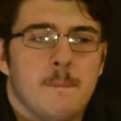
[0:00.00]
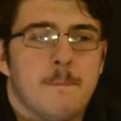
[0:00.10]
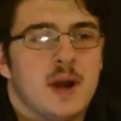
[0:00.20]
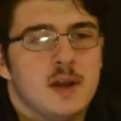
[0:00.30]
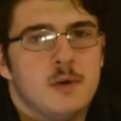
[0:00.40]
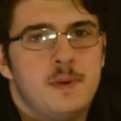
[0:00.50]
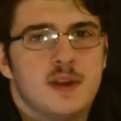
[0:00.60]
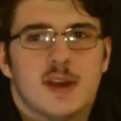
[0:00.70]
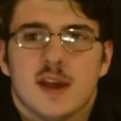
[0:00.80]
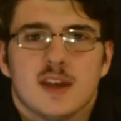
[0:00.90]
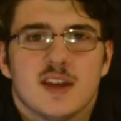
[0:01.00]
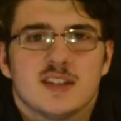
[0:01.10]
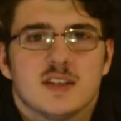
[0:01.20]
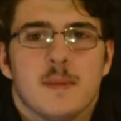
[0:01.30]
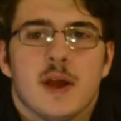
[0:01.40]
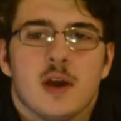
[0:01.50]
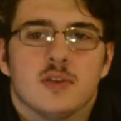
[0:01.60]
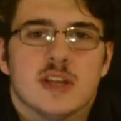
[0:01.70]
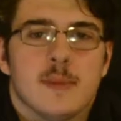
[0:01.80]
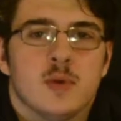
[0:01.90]
biopic, I guess,
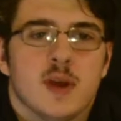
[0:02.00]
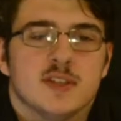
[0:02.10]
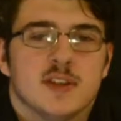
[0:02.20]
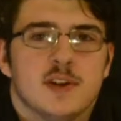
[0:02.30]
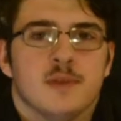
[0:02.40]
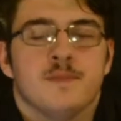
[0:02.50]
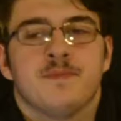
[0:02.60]
about Tommy Wiseau.